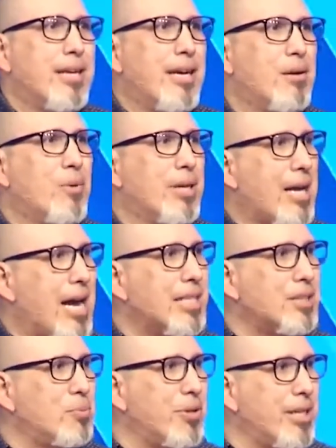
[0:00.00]
uh, what God has
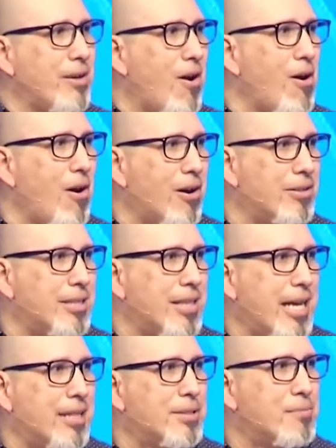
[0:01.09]
put in our heart
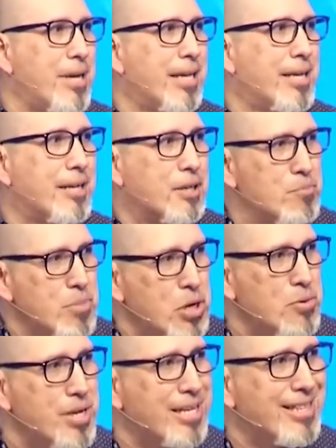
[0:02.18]
today to make
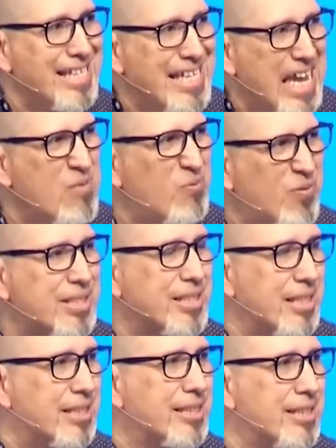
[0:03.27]
communion the
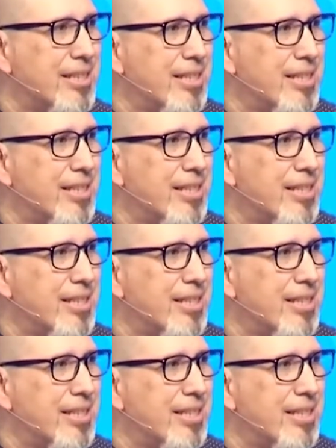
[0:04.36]
emphasis